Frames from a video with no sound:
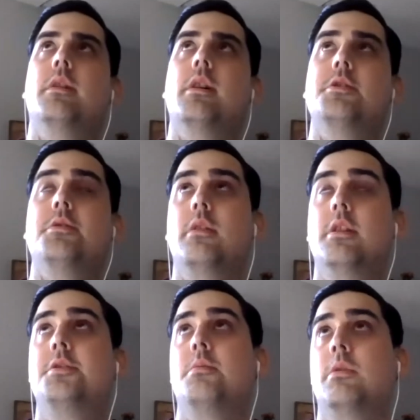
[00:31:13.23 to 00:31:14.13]
It's
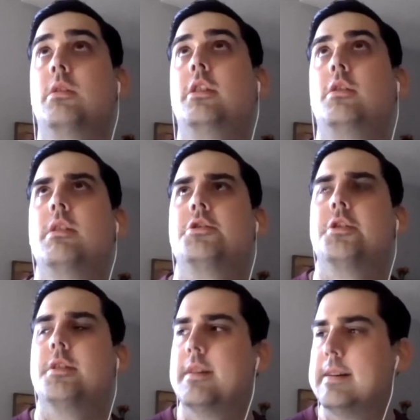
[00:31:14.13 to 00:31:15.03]
a really good
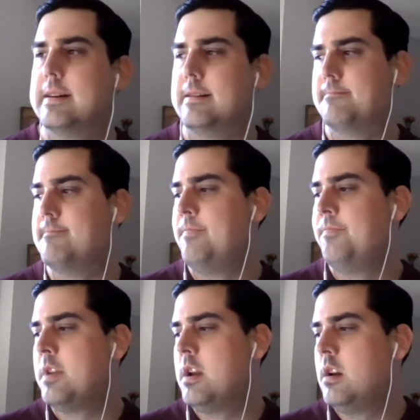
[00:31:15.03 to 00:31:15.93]
question.
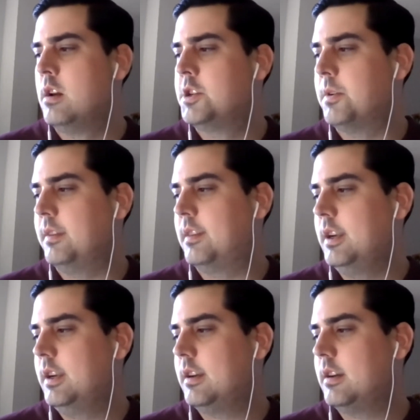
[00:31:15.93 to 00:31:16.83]
So I
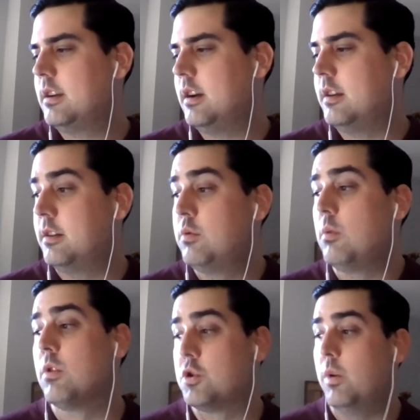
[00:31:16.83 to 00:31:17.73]
think what
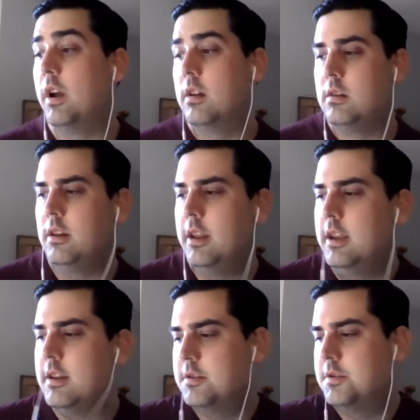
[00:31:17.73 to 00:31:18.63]
worked well
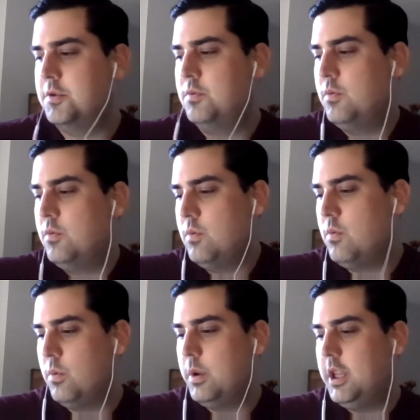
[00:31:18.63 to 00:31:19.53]
is
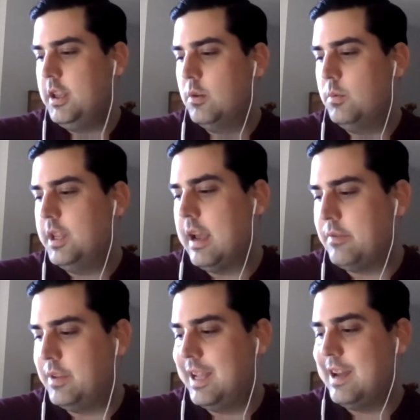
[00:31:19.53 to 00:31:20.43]
we
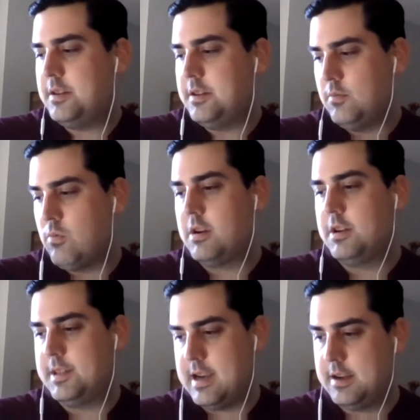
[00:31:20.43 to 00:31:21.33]
have yet to run a
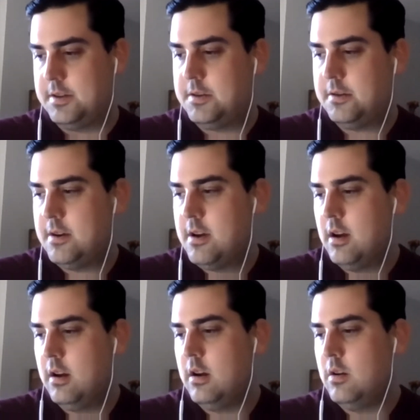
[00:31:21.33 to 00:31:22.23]
test
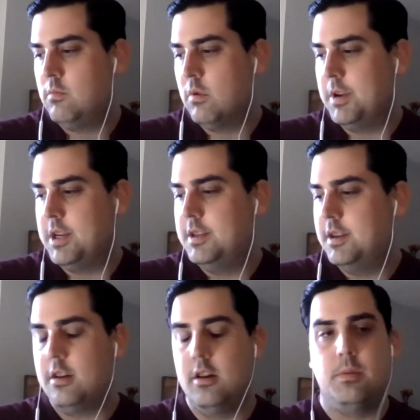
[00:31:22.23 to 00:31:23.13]
where we
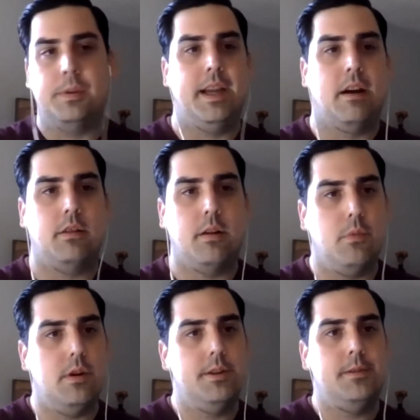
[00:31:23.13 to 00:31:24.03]
didn't know what the outcome
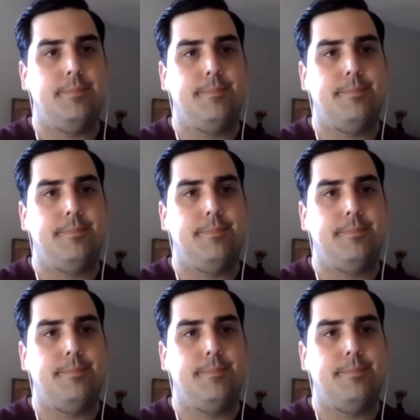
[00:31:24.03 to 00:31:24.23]
was.